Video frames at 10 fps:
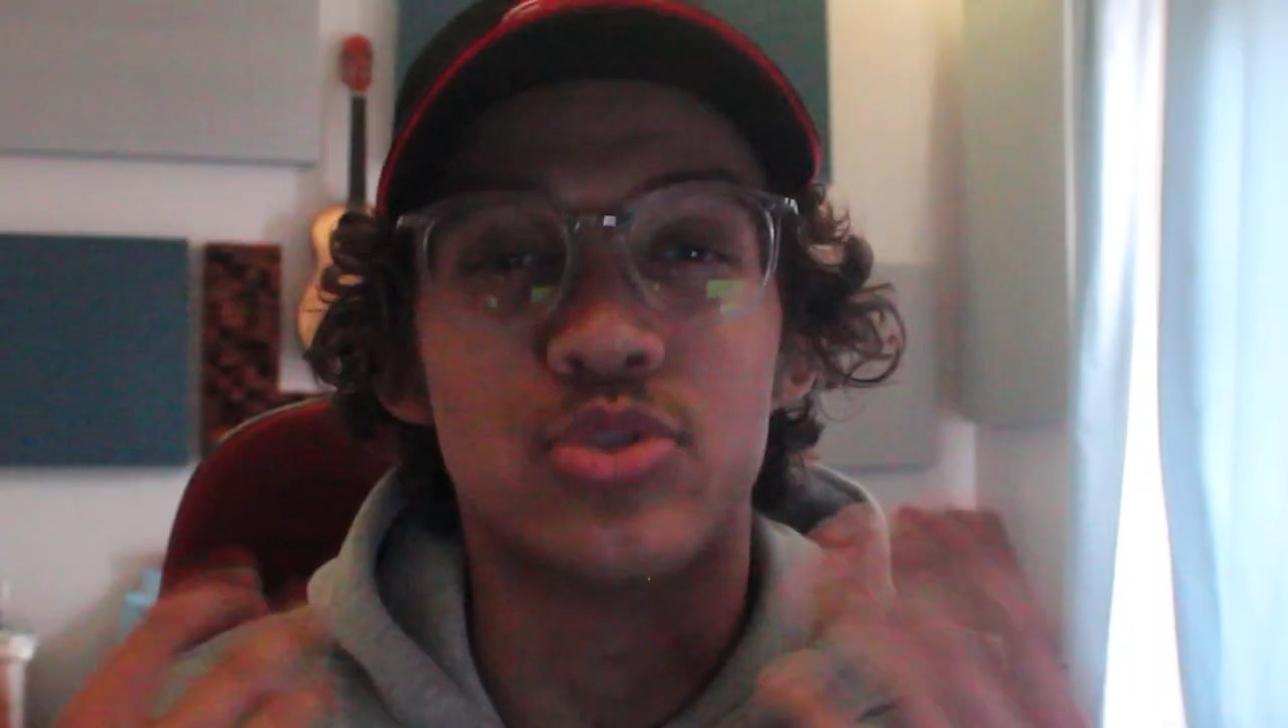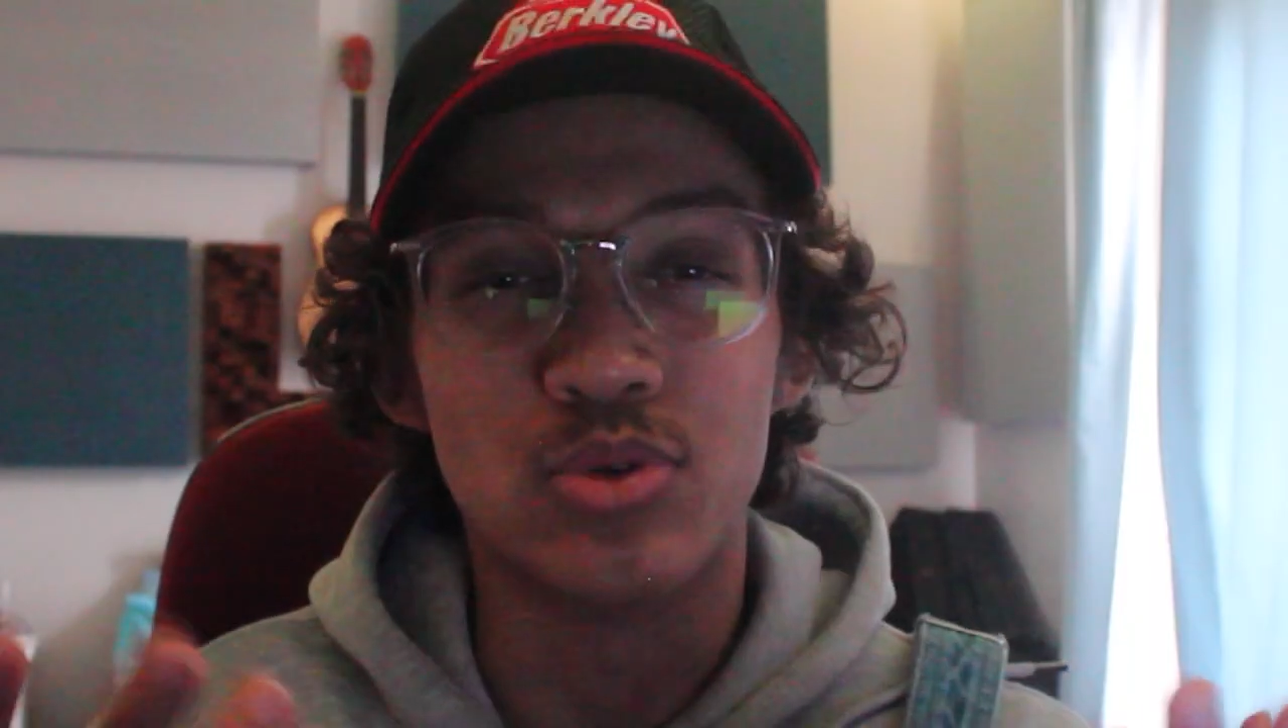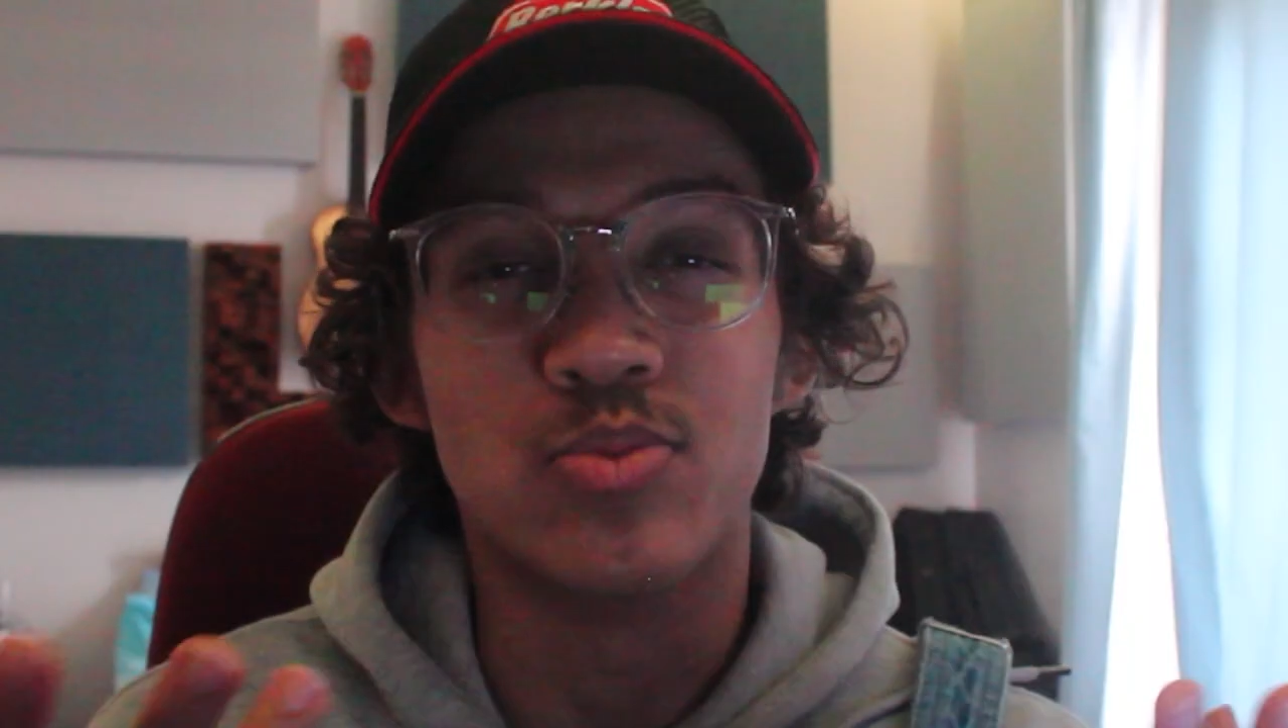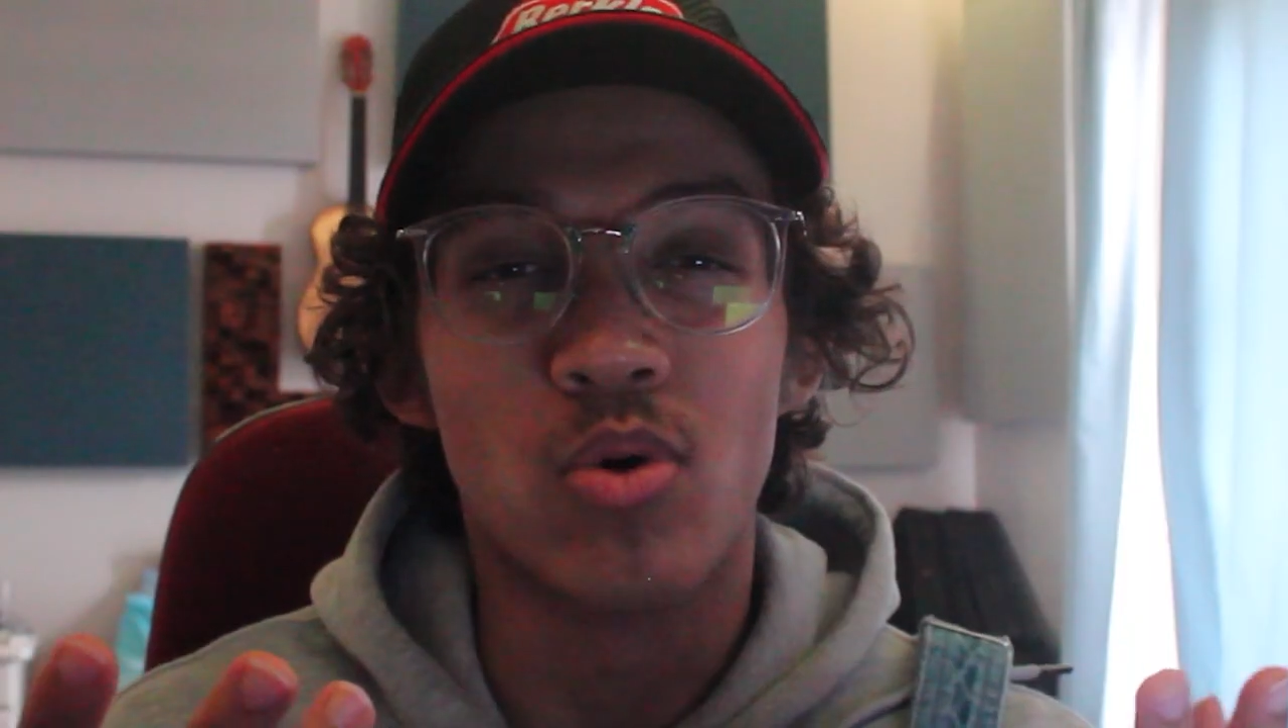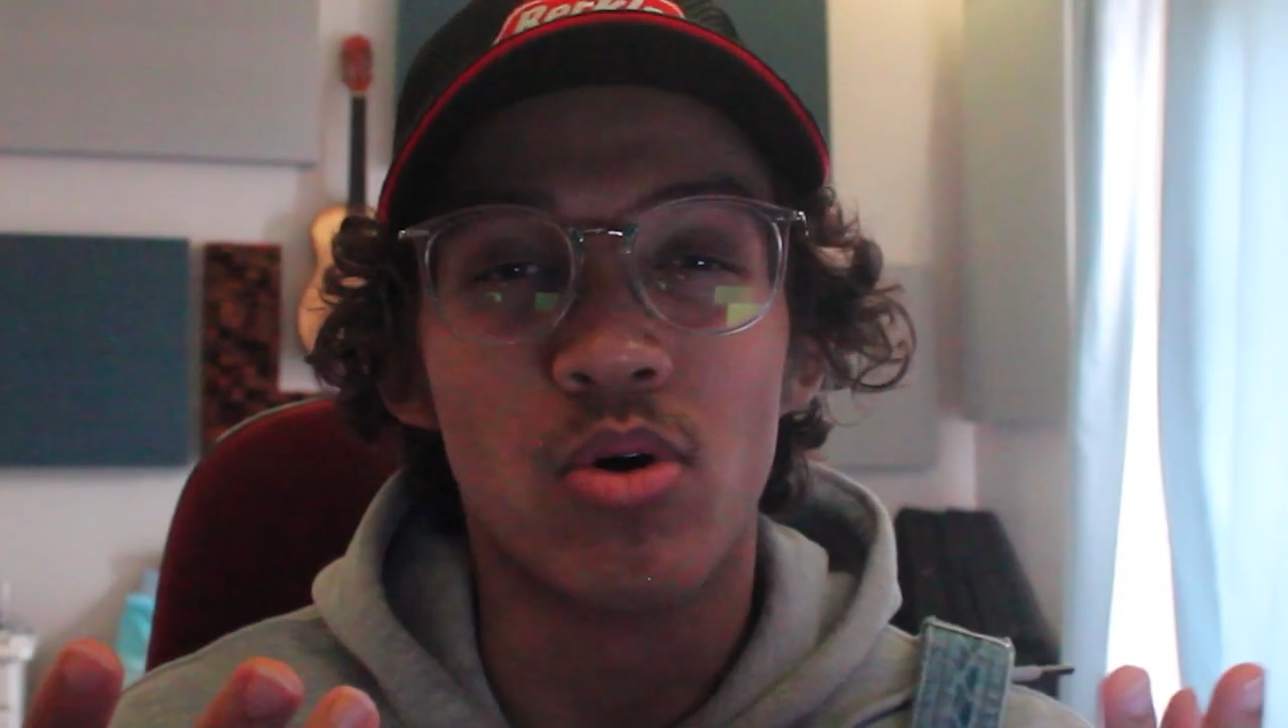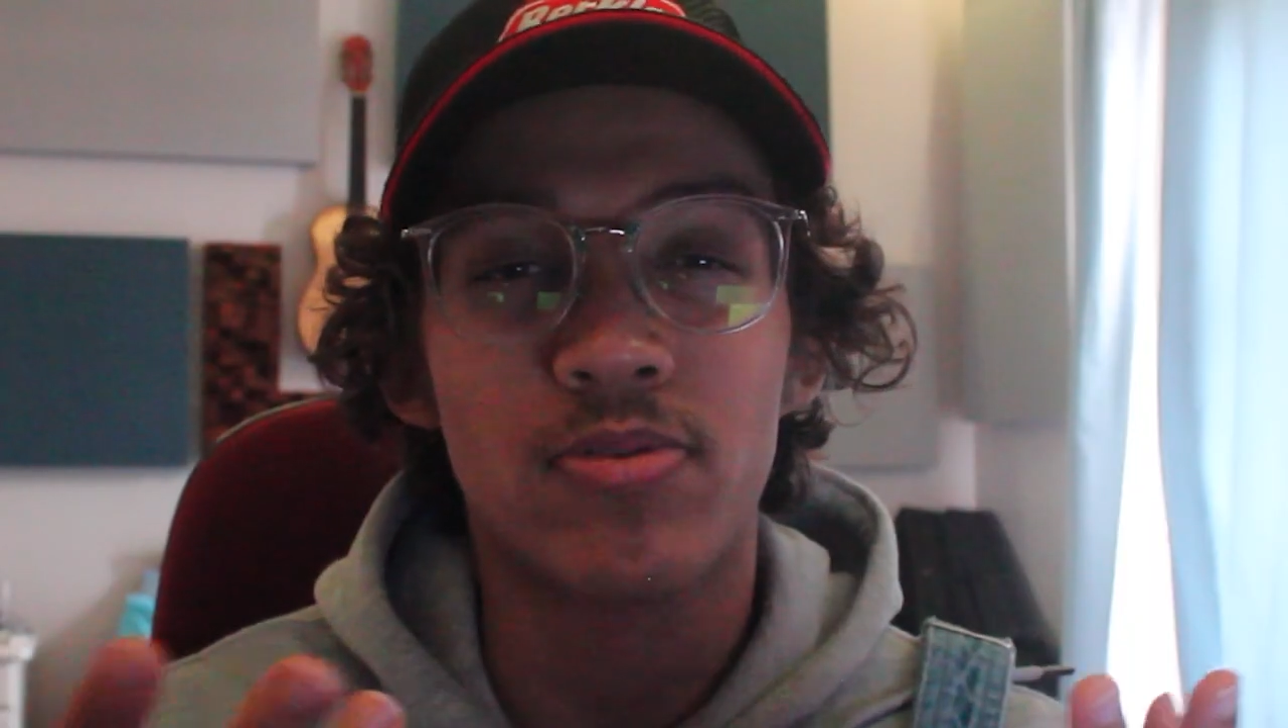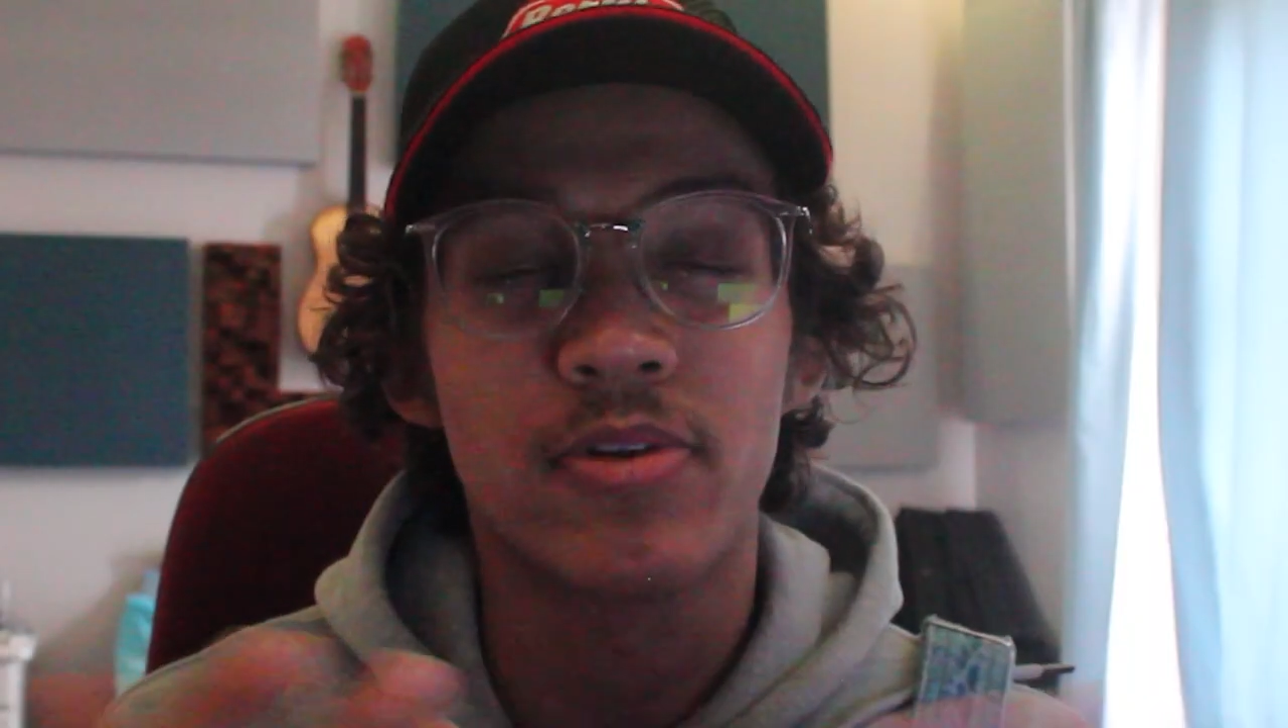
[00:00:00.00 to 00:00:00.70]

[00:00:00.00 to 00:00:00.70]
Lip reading: do more